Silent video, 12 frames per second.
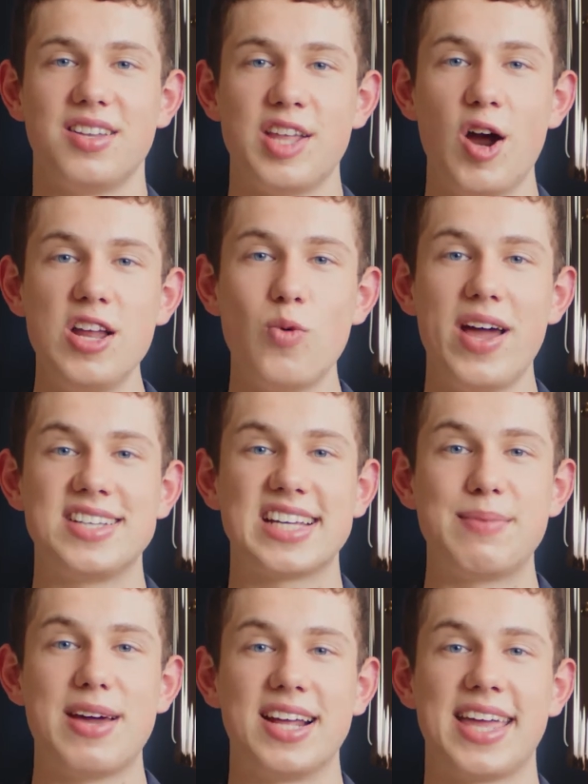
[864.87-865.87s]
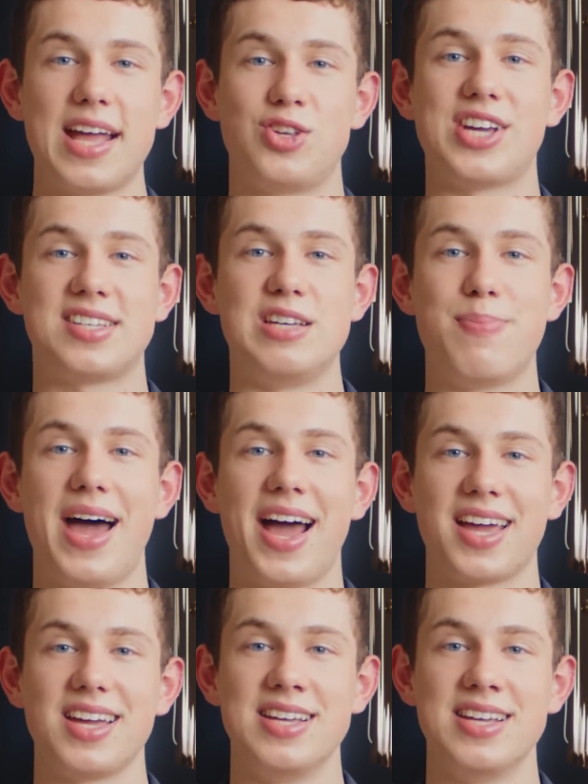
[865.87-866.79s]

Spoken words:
the only way he's going to be able to get Jessie back